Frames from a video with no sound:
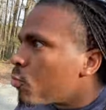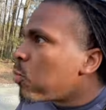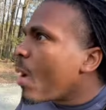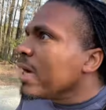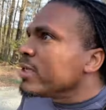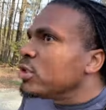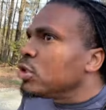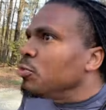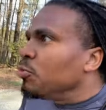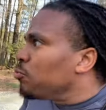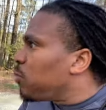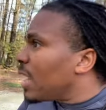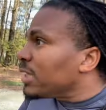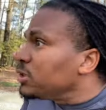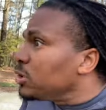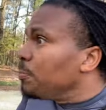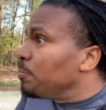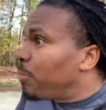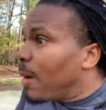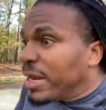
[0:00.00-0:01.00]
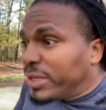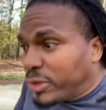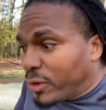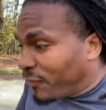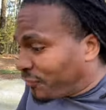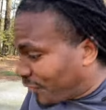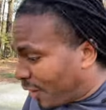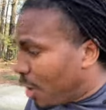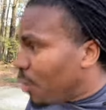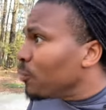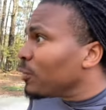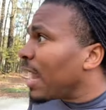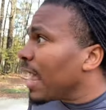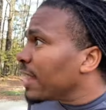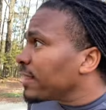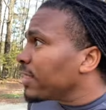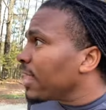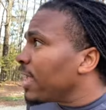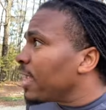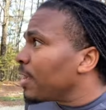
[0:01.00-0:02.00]
Why'd you why'd you break your phone
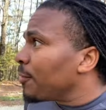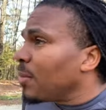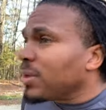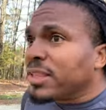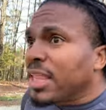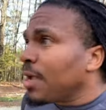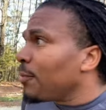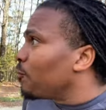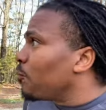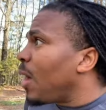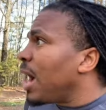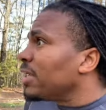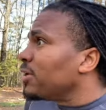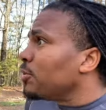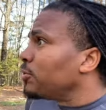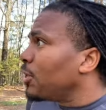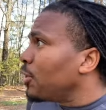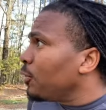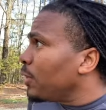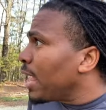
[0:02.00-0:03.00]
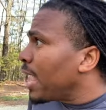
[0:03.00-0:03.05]
like that? What the why you do